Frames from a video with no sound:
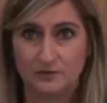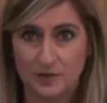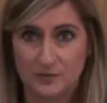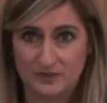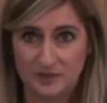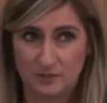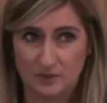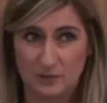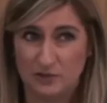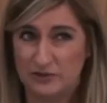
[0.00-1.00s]
from
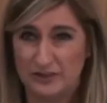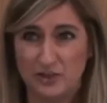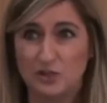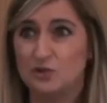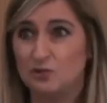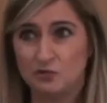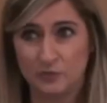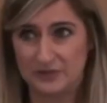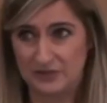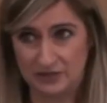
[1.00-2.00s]
insomnia, which is a huge
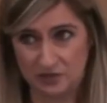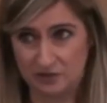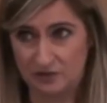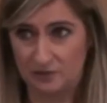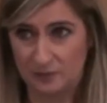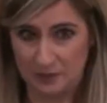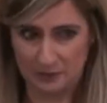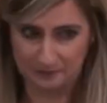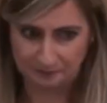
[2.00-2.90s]
percentage of people.